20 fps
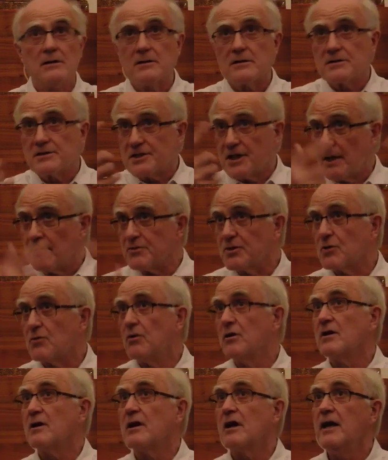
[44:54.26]

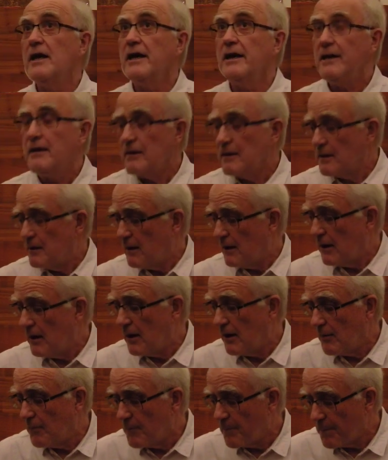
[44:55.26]
Subsequently,
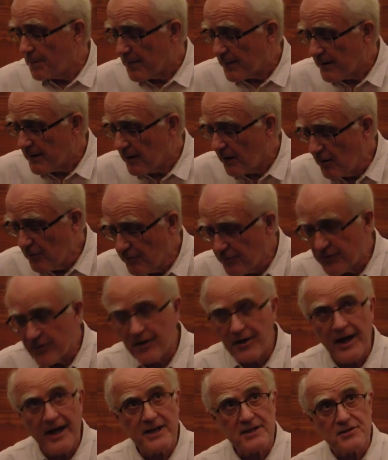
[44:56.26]
over the
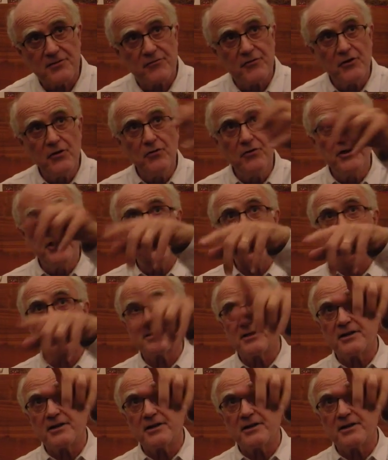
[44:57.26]
next few years,